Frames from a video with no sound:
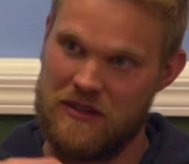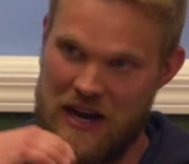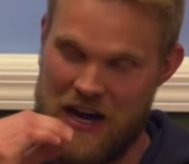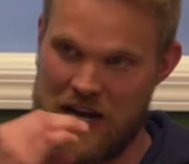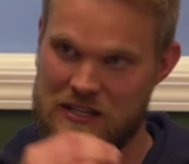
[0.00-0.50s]

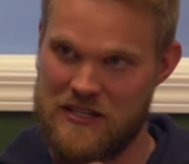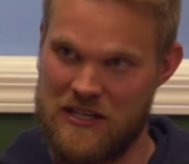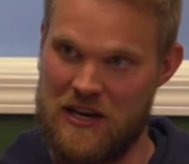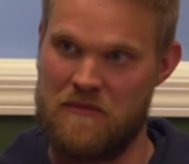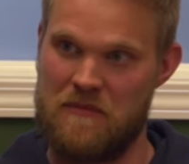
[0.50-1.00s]
has
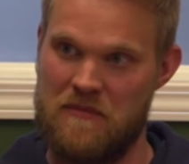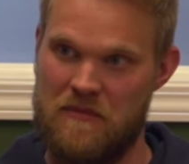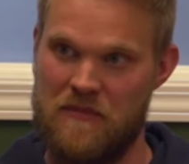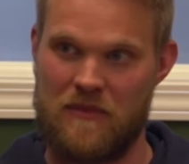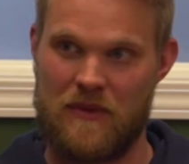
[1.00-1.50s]
some
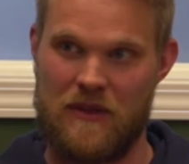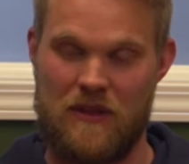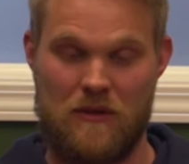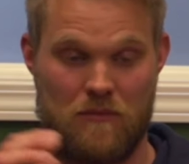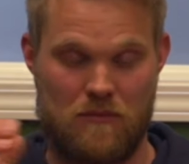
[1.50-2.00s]

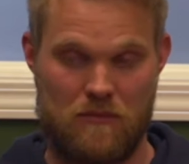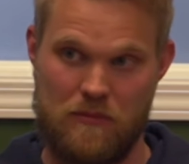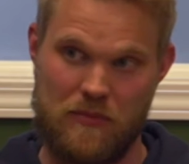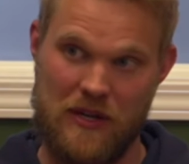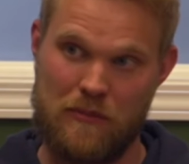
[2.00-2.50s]

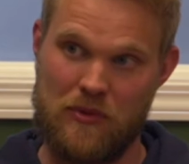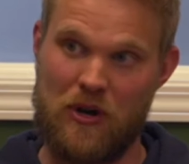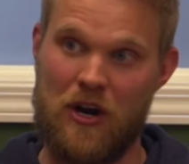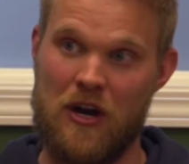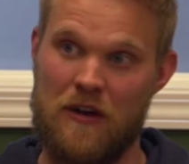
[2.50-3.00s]
pretty
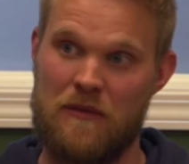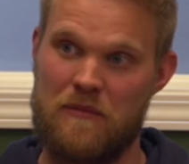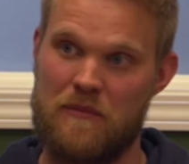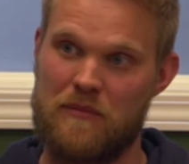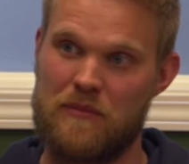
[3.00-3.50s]
broad
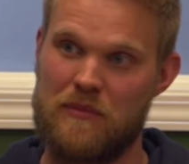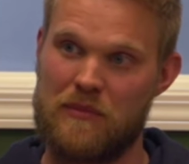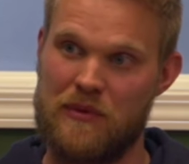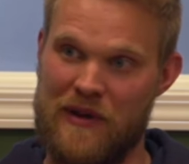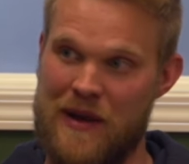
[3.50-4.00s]

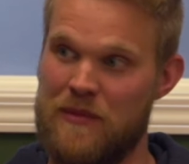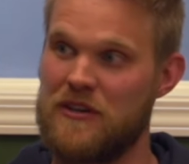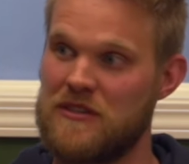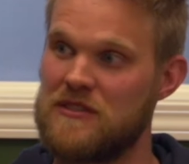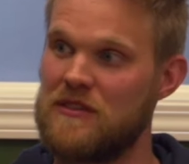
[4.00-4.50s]

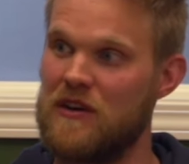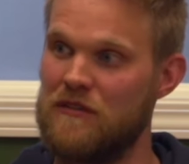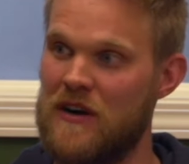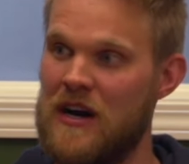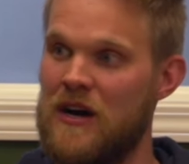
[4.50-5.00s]
parameters
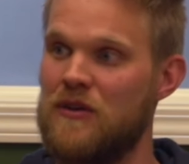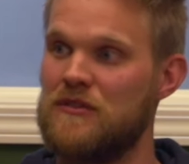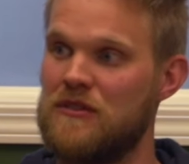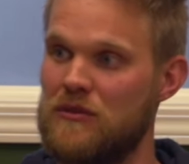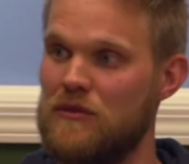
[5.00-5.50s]
of how
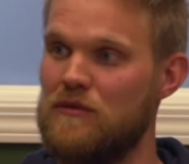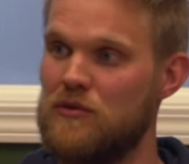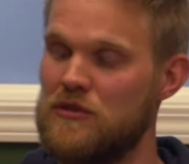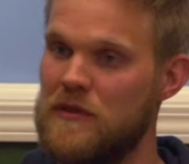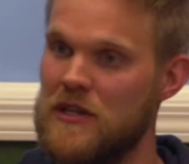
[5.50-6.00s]
to do
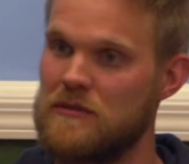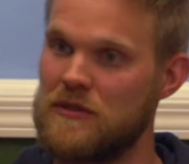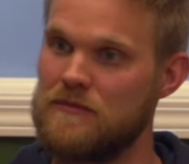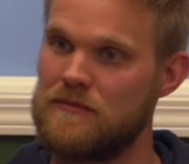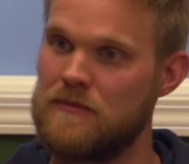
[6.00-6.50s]
forest
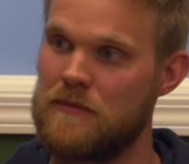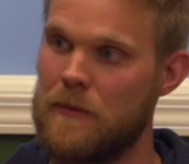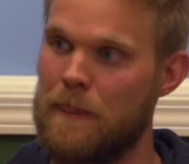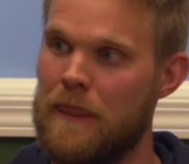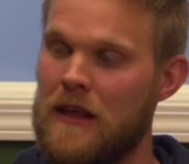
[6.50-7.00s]
management.
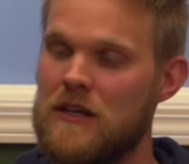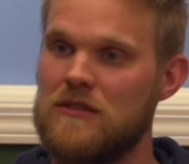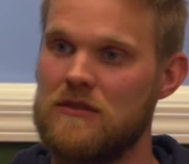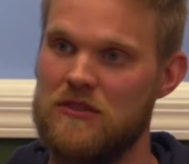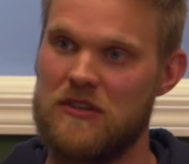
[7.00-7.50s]

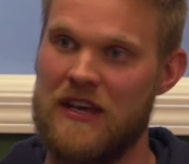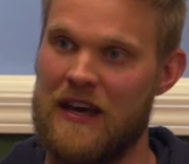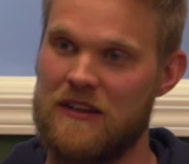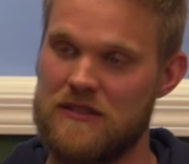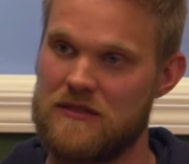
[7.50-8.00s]
So you
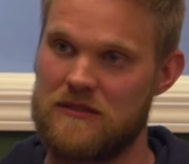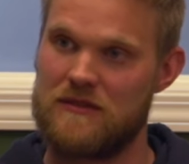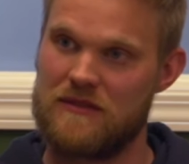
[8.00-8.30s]
can't just